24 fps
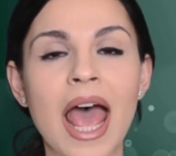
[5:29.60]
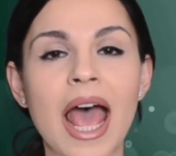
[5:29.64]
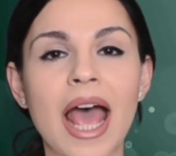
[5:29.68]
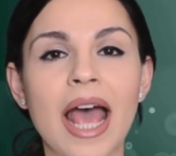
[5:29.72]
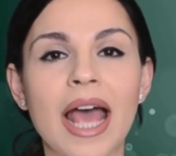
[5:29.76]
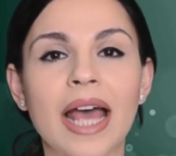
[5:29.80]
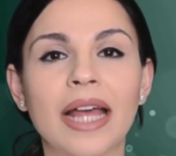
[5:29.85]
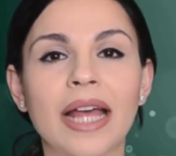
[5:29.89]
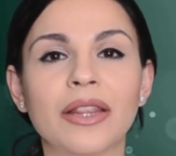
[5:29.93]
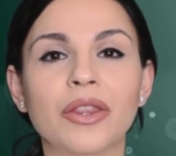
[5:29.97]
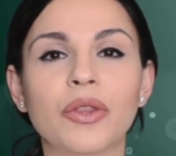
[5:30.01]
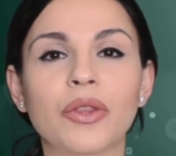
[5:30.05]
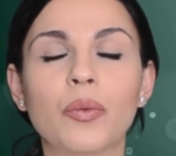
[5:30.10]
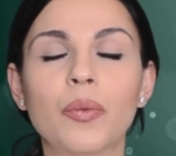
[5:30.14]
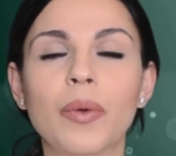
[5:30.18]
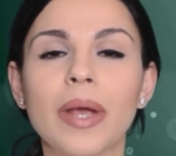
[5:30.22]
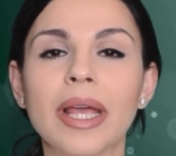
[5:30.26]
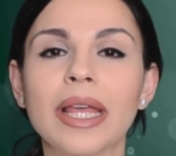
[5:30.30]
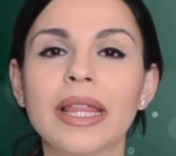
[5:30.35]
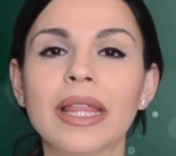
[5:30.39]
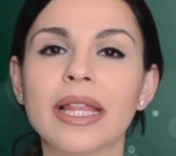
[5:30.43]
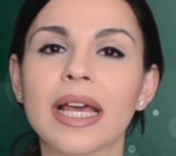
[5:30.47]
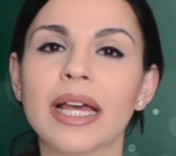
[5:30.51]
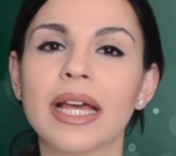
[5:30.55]
And the
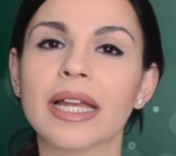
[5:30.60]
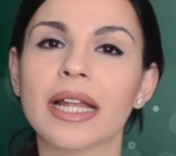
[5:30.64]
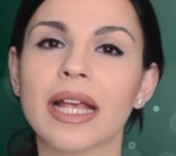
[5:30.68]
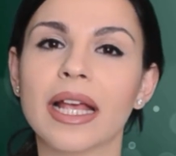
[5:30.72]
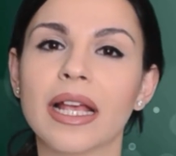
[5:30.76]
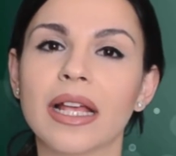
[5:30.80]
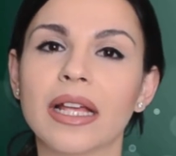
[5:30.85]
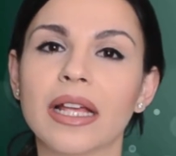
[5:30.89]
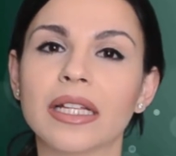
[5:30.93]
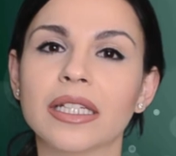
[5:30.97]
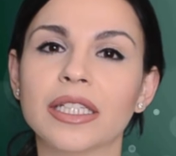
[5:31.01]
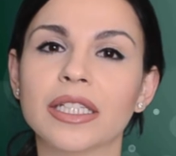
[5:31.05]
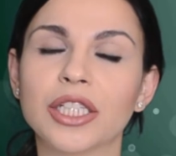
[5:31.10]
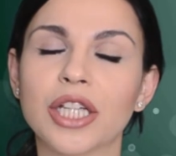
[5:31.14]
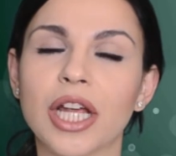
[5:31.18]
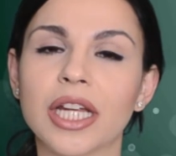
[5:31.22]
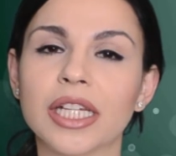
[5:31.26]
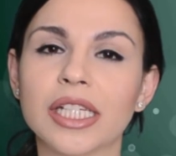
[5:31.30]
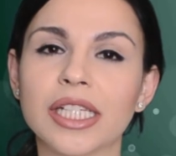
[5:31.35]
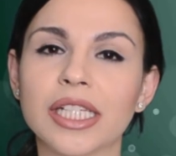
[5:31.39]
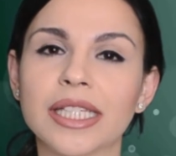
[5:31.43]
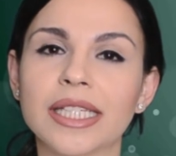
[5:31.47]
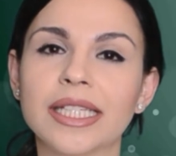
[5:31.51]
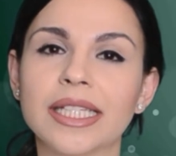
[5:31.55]
way that
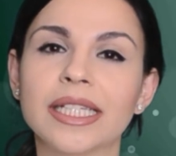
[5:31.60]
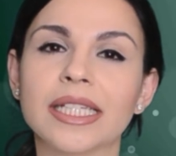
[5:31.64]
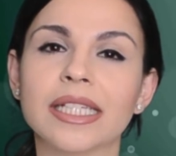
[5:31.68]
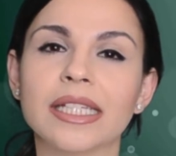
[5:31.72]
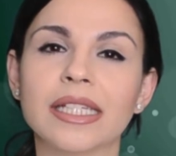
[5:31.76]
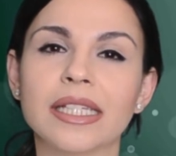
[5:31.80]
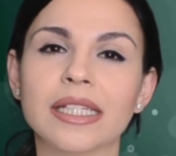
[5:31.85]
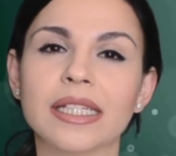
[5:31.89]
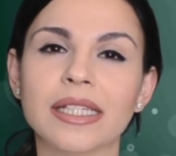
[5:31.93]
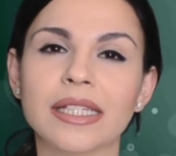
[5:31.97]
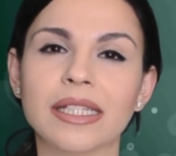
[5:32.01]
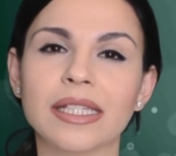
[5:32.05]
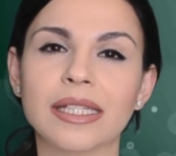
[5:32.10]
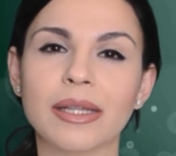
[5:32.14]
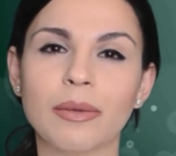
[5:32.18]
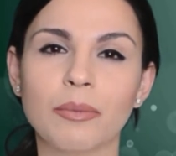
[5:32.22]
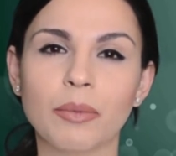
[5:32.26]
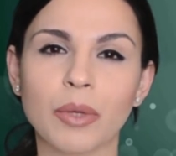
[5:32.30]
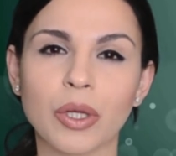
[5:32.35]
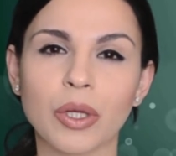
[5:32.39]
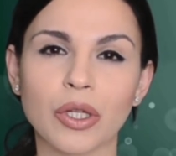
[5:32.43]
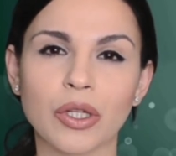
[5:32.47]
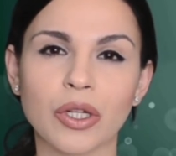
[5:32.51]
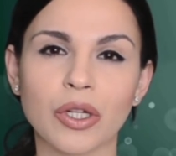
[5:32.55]
genistein is
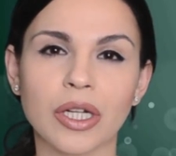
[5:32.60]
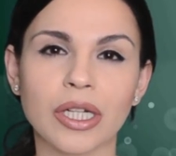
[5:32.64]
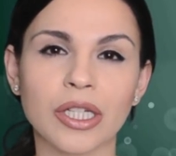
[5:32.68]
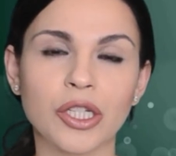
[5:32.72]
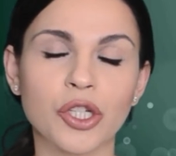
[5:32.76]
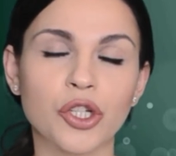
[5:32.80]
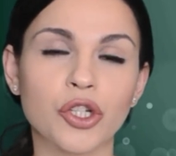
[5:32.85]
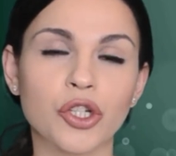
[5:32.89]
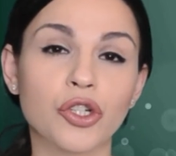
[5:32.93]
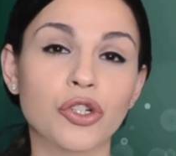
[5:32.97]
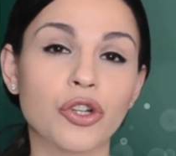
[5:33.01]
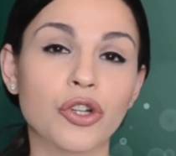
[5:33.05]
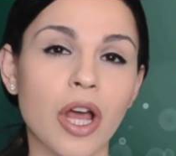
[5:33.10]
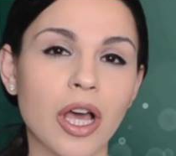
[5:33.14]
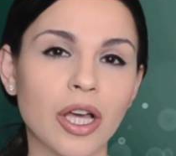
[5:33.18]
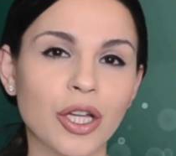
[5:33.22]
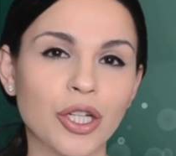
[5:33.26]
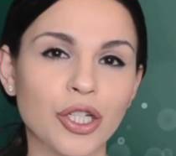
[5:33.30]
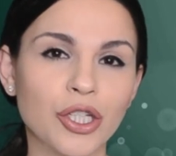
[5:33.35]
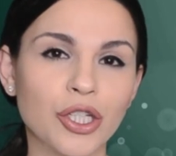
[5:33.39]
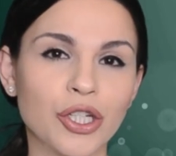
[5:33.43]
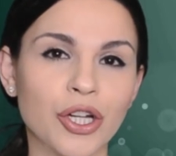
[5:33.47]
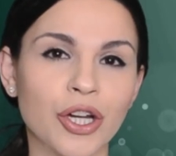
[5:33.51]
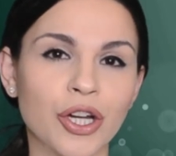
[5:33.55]
similar in
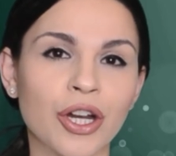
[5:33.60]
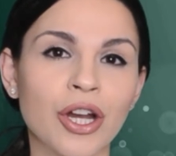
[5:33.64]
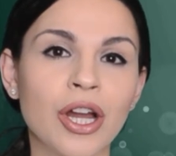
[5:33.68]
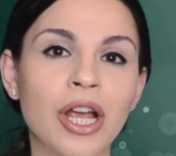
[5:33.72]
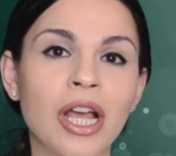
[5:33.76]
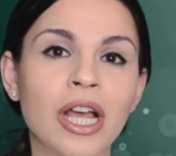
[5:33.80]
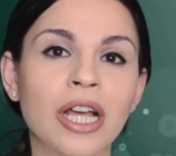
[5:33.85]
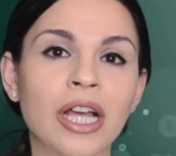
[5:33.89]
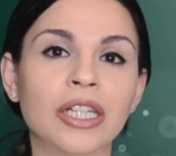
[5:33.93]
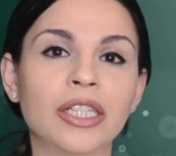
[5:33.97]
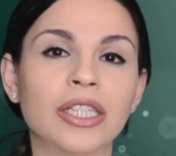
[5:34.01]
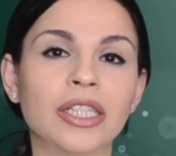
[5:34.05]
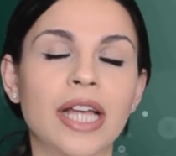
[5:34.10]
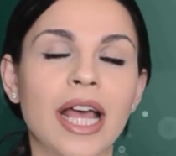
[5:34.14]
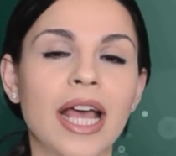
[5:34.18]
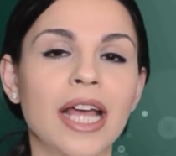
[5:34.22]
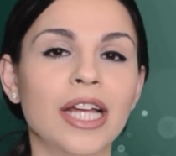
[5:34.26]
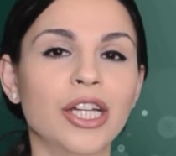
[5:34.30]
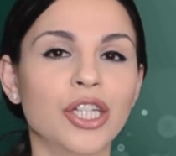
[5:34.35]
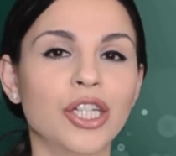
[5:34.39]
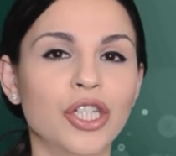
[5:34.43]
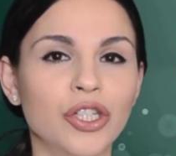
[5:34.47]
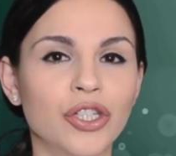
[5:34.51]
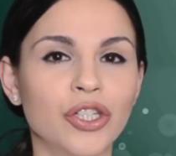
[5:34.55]
structure to
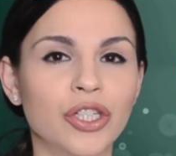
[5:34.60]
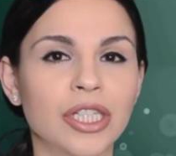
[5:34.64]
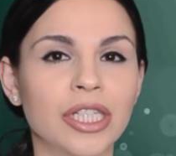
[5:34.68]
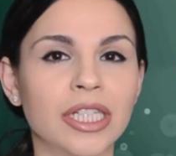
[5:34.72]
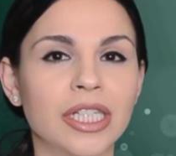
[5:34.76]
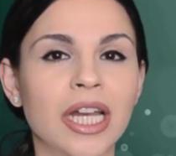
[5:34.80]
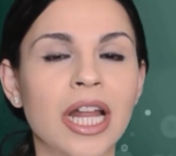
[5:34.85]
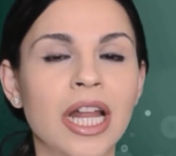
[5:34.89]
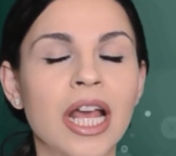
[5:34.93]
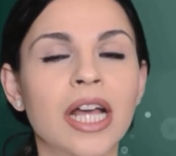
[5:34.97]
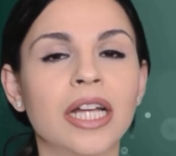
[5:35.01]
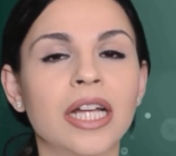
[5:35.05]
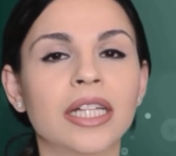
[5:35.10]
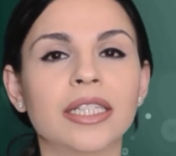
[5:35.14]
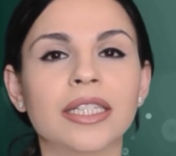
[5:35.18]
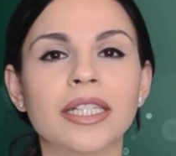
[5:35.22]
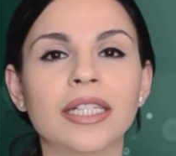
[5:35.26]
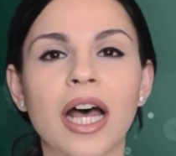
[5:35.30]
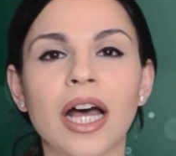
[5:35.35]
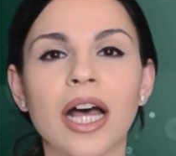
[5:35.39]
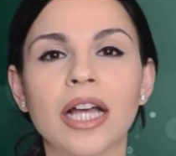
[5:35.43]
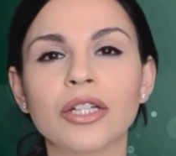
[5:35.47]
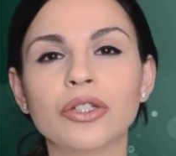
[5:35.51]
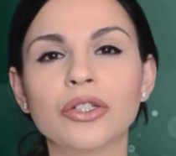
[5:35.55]
estrogen,
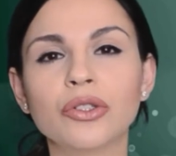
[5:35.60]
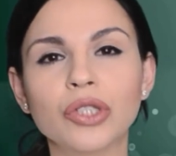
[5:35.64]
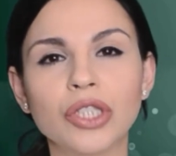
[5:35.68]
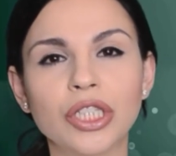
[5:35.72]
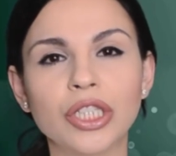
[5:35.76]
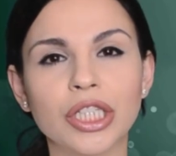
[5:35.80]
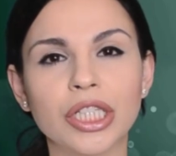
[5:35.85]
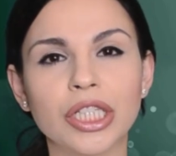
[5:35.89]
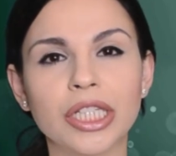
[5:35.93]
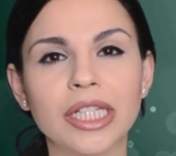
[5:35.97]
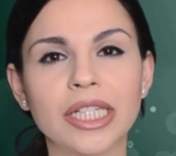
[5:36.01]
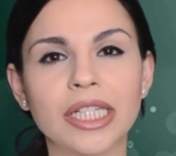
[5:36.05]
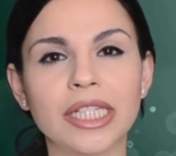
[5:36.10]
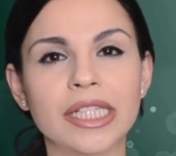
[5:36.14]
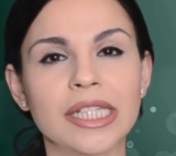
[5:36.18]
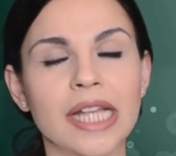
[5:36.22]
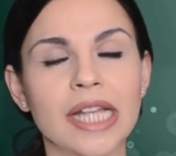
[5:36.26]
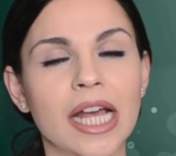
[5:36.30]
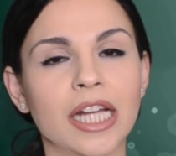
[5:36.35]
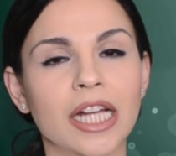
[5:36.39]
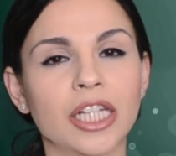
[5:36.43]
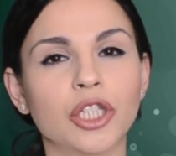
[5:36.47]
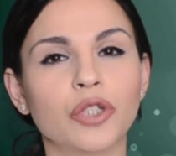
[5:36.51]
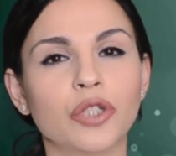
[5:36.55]
diosgenin is
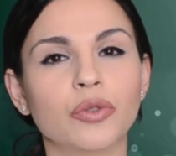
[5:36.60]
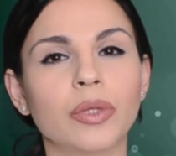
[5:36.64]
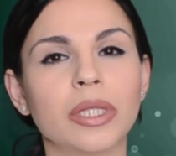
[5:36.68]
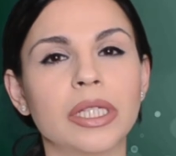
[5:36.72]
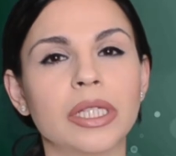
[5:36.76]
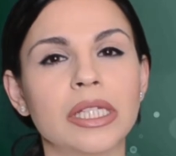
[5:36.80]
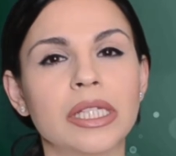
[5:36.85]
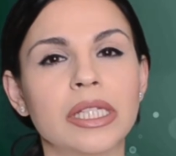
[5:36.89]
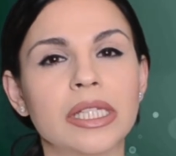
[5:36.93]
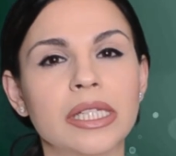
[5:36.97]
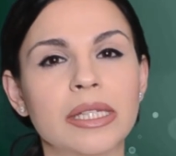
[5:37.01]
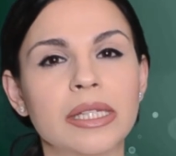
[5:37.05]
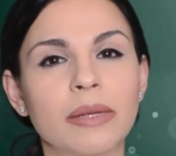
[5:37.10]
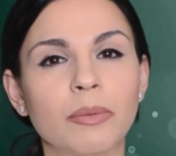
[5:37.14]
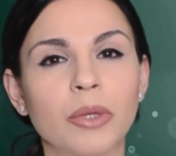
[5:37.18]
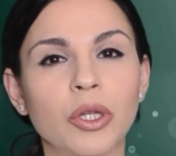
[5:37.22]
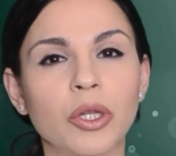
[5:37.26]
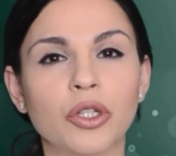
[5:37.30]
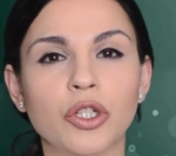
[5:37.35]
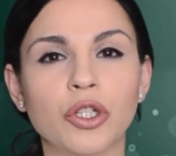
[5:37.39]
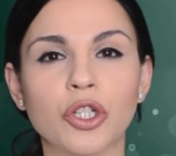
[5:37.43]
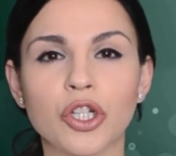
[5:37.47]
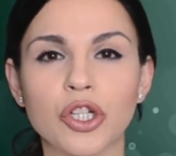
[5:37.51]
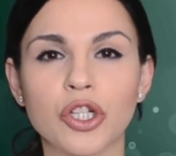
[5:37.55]
actually
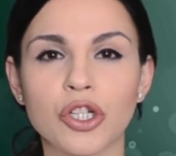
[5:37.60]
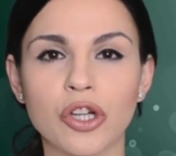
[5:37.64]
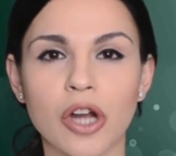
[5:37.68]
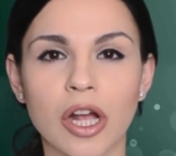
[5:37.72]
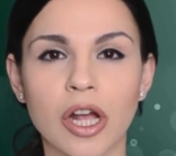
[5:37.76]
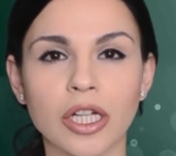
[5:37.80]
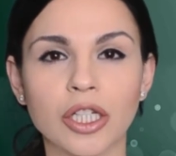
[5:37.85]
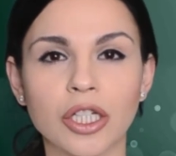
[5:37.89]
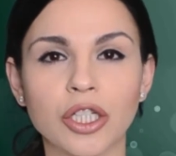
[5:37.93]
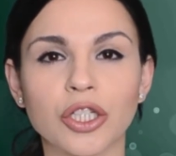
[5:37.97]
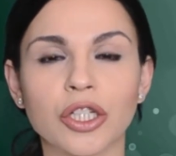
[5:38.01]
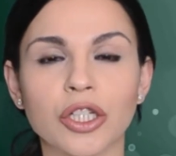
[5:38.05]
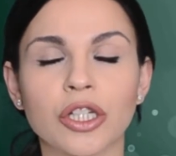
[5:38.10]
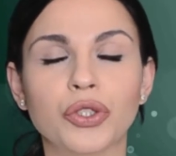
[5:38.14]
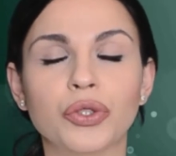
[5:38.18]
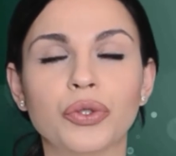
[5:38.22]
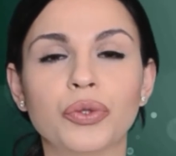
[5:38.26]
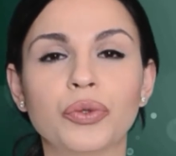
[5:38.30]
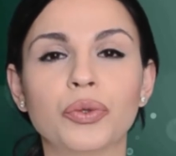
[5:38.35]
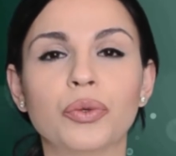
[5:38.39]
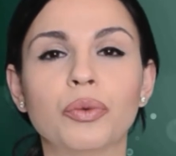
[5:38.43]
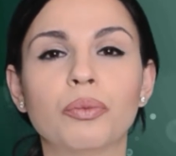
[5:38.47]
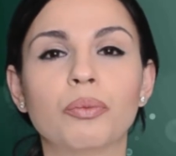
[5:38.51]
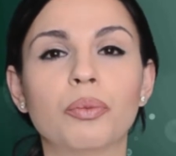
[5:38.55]
similar in structure
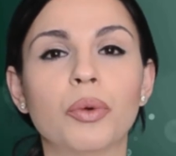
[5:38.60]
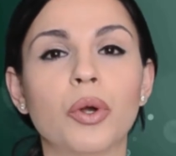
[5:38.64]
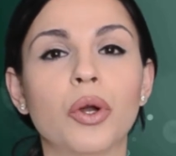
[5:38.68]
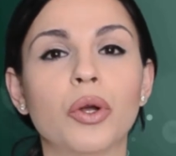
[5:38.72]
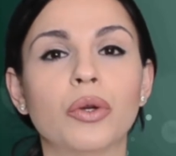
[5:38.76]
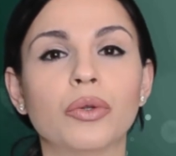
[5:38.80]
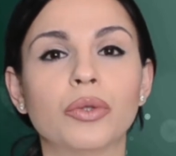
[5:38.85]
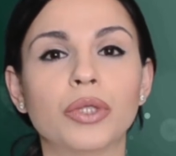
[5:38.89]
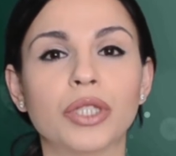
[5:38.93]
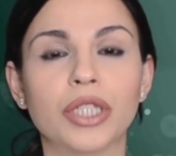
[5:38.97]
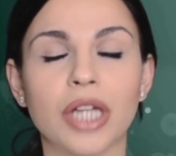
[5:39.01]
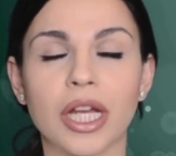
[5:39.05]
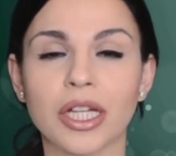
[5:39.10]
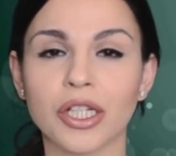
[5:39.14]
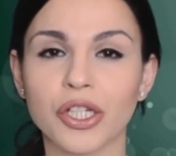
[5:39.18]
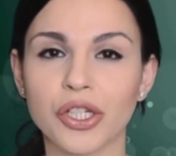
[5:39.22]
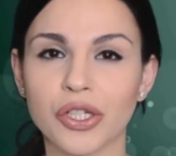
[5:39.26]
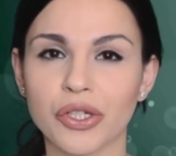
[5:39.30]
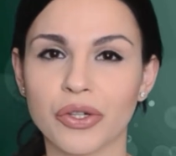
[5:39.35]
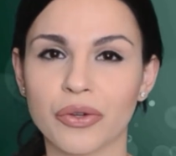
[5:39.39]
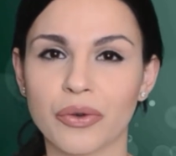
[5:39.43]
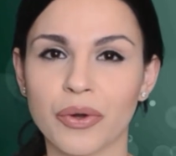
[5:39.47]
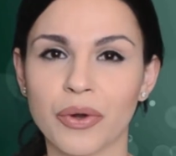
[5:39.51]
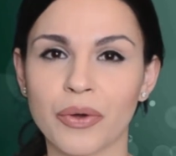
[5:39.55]
to
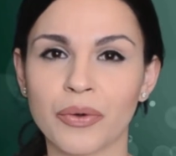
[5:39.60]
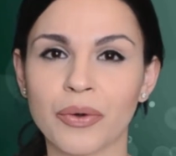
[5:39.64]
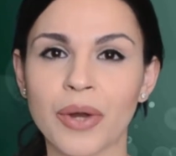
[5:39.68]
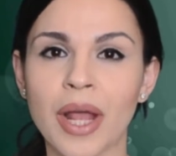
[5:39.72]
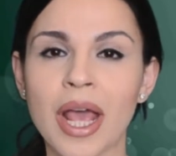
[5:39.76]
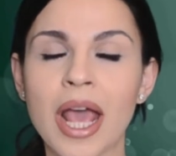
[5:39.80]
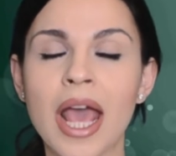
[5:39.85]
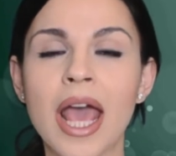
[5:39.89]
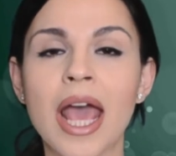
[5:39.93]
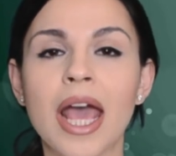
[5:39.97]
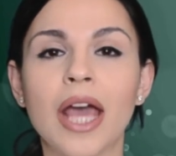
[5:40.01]
progesterone.